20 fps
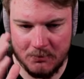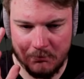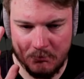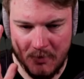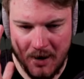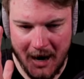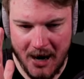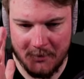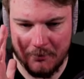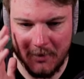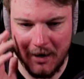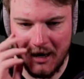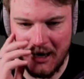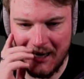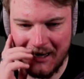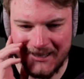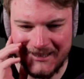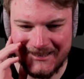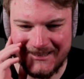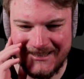in my
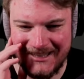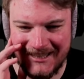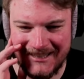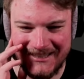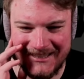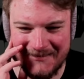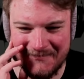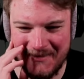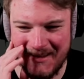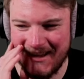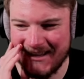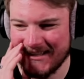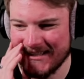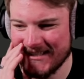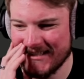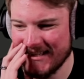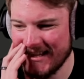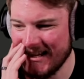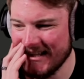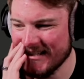mind, doesn't make
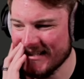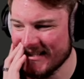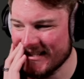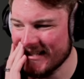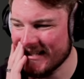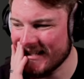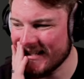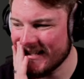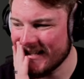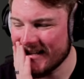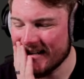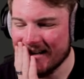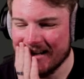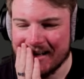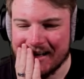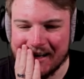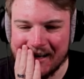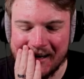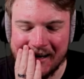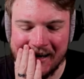sense.
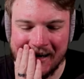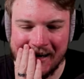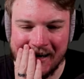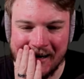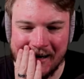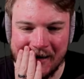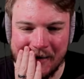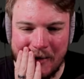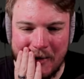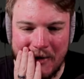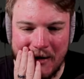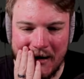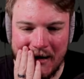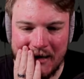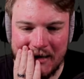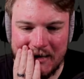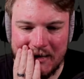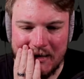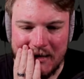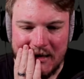All
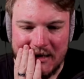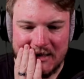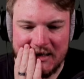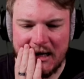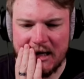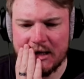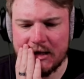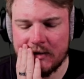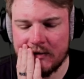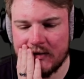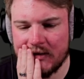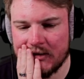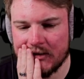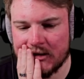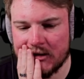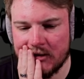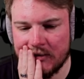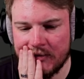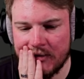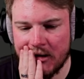right. So how do you
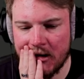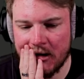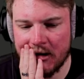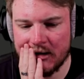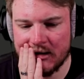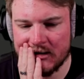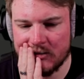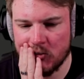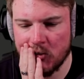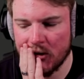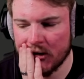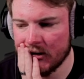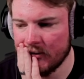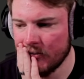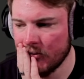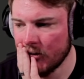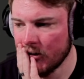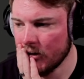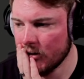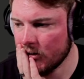feel so far? Is it
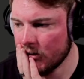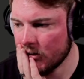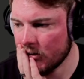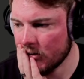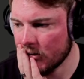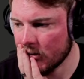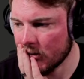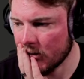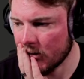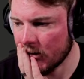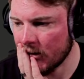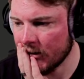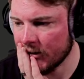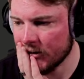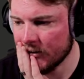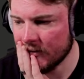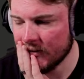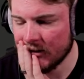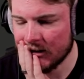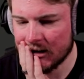working for you, or
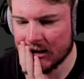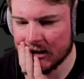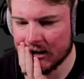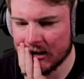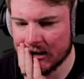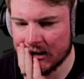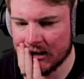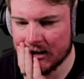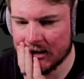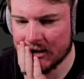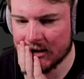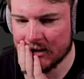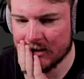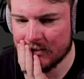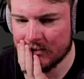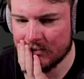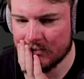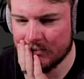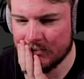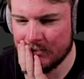do you feel like it's
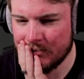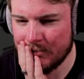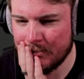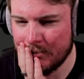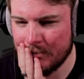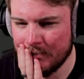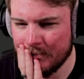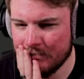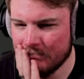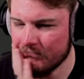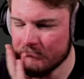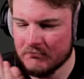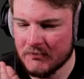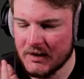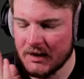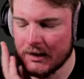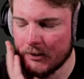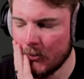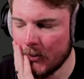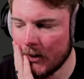
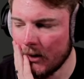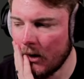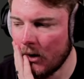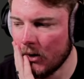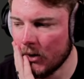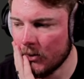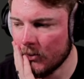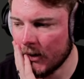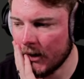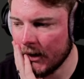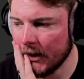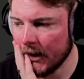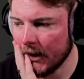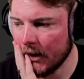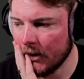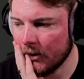like where are you right